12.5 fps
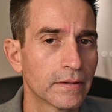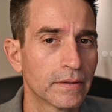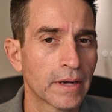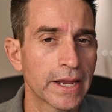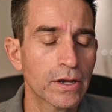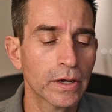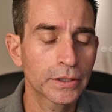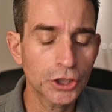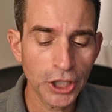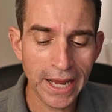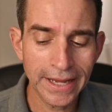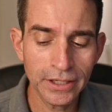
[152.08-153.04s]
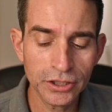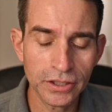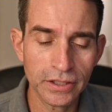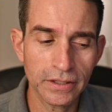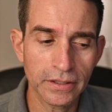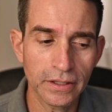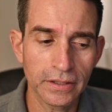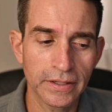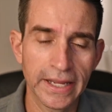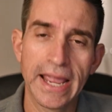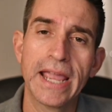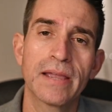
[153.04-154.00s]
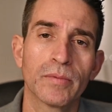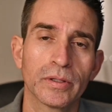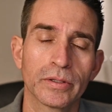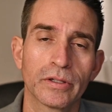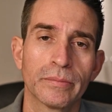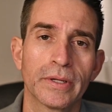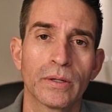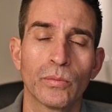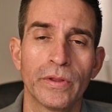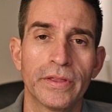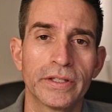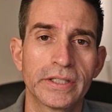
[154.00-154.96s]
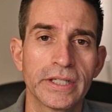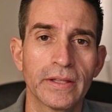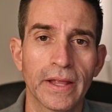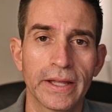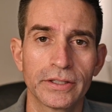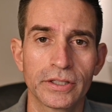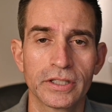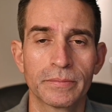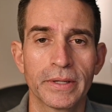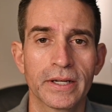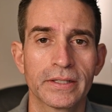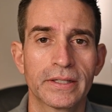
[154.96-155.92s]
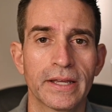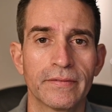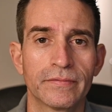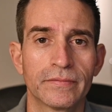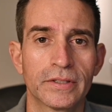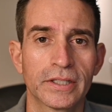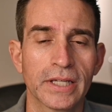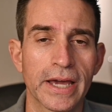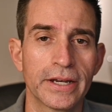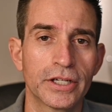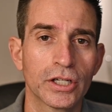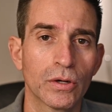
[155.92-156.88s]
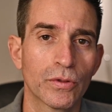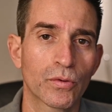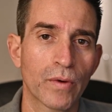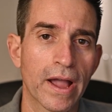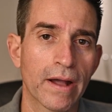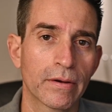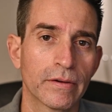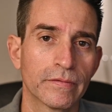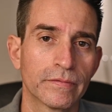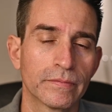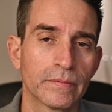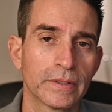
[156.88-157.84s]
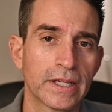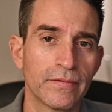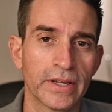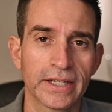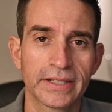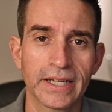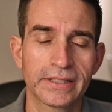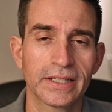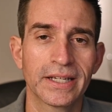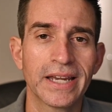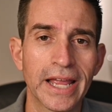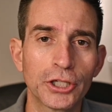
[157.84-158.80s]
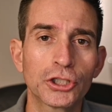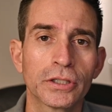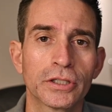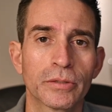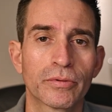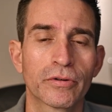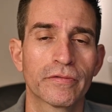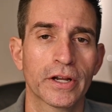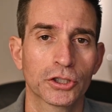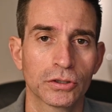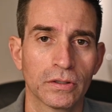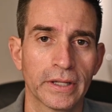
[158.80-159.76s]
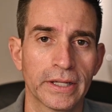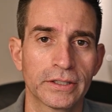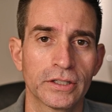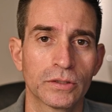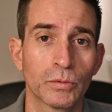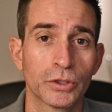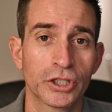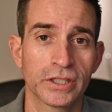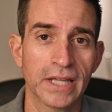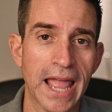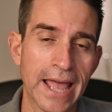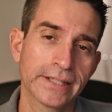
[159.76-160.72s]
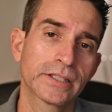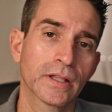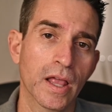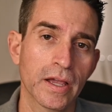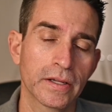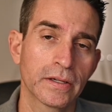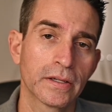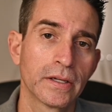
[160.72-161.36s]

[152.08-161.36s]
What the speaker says: Nikon changed the game a little bit with the Z lenses because they've decided to go the route of giving a designation to professional lenses, which is S line.